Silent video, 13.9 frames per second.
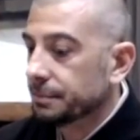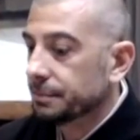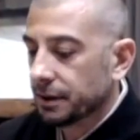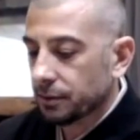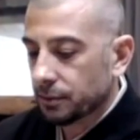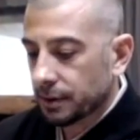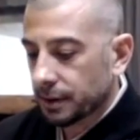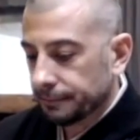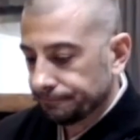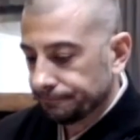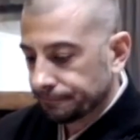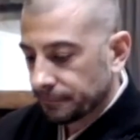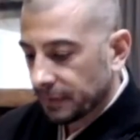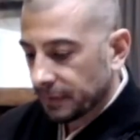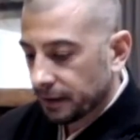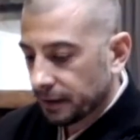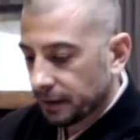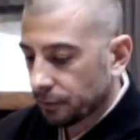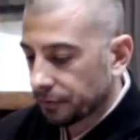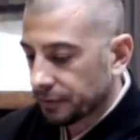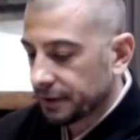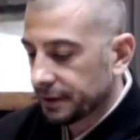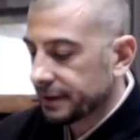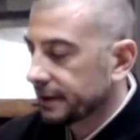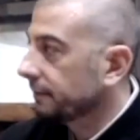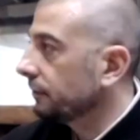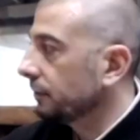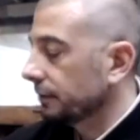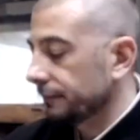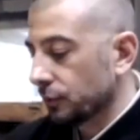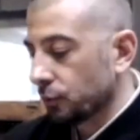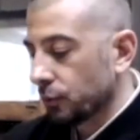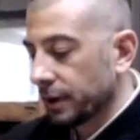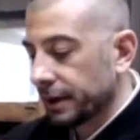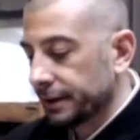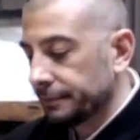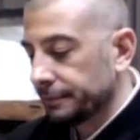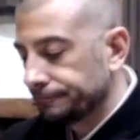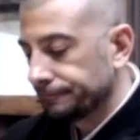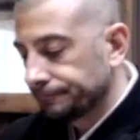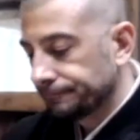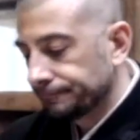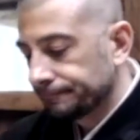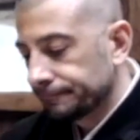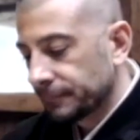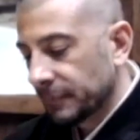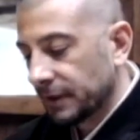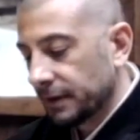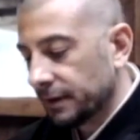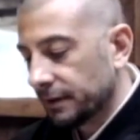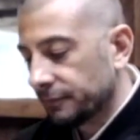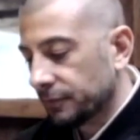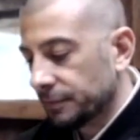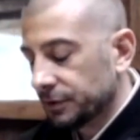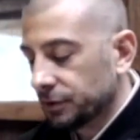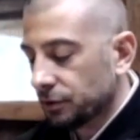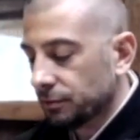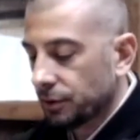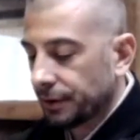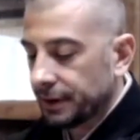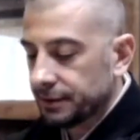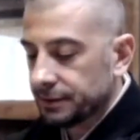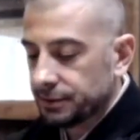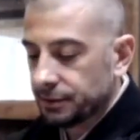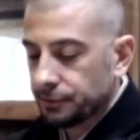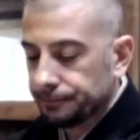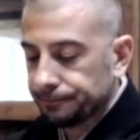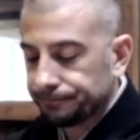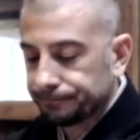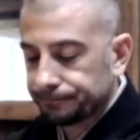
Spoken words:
Bendoa, or the endeavor of the way, from the Shobogenzo.